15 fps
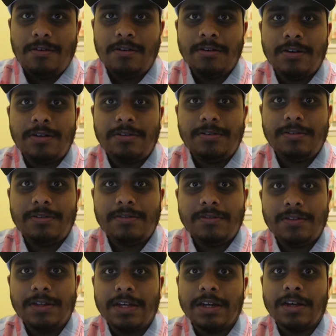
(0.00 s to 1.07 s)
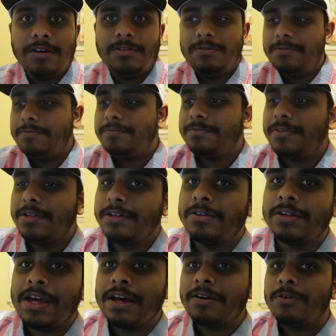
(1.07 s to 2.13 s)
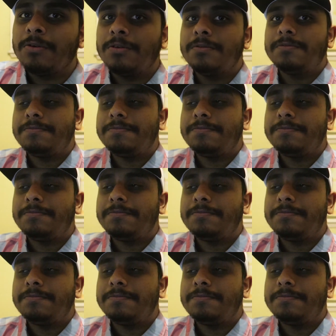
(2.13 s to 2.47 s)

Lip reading: Hold on, there you go, good angle.